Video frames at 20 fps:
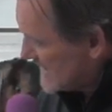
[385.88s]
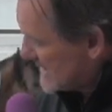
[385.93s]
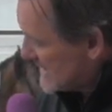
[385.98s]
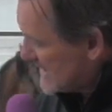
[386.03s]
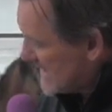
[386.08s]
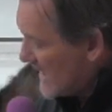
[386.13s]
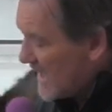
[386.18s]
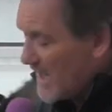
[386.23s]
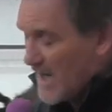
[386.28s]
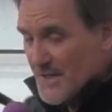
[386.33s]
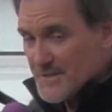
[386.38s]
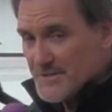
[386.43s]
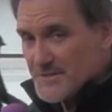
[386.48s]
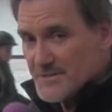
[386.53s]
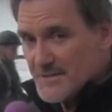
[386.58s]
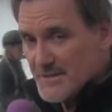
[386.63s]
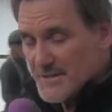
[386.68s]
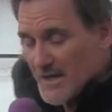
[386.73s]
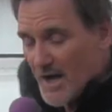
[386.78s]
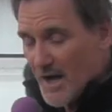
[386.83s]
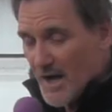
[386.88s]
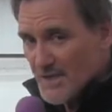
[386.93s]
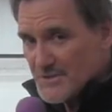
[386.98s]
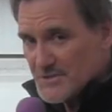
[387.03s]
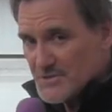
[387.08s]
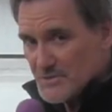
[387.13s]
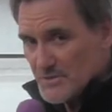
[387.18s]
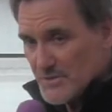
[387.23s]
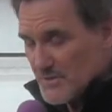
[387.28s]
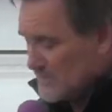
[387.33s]

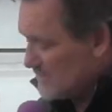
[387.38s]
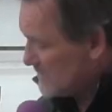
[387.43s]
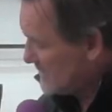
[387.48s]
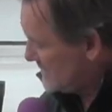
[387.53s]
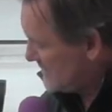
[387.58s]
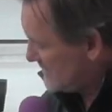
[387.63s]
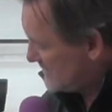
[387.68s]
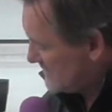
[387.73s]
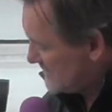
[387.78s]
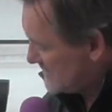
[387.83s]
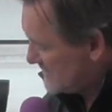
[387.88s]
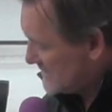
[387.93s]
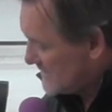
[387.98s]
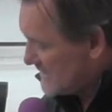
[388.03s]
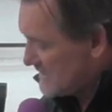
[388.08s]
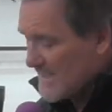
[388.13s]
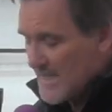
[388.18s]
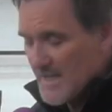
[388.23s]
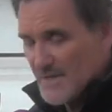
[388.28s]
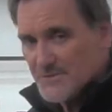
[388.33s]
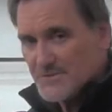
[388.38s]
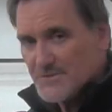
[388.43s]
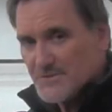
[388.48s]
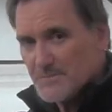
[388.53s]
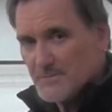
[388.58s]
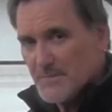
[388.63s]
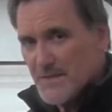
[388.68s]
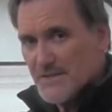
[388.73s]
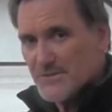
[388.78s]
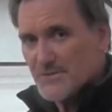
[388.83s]
Contra horses,
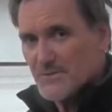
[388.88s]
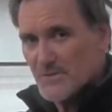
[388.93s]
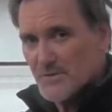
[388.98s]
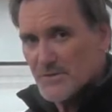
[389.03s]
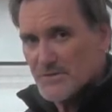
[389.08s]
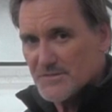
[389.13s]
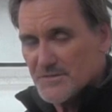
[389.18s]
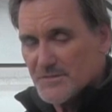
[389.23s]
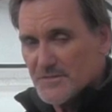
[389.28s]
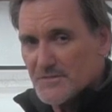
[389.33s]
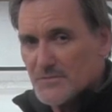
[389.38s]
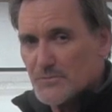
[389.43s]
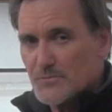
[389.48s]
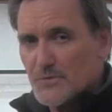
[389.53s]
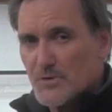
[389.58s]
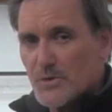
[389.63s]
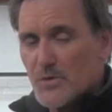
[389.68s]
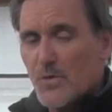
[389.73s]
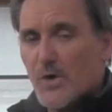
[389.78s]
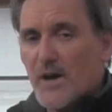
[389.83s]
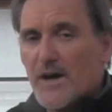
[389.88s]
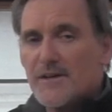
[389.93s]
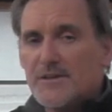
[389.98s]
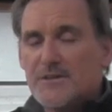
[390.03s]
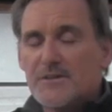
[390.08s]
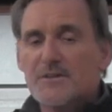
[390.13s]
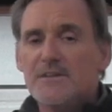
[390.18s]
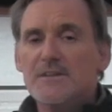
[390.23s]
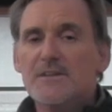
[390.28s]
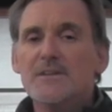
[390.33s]
counterbent horses,
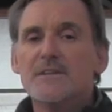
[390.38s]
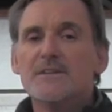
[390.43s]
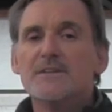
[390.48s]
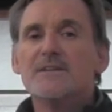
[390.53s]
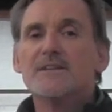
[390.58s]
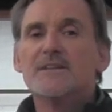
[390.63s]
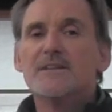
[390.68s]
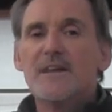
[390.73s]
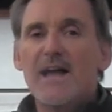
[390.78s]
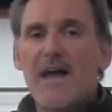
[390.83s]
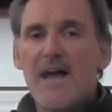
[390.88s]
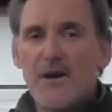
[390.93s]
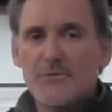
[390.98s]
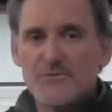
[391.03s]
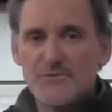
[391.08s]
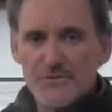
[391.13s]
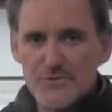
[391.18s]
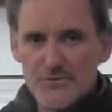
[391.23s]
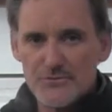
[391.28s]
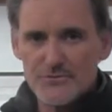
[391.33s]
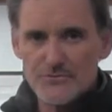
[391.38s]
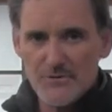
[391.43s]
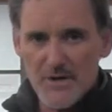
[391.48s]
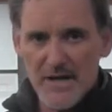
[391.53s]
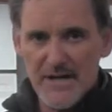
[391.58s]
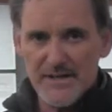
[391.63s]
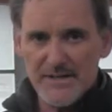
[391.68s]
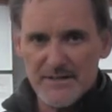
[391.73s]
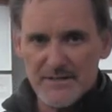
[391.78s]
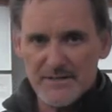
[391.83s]
require counter
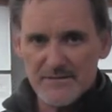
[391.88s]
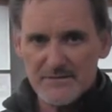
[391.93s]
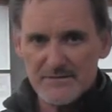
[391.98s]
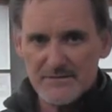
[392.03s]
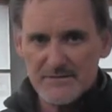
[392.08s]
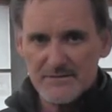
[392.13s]
riding.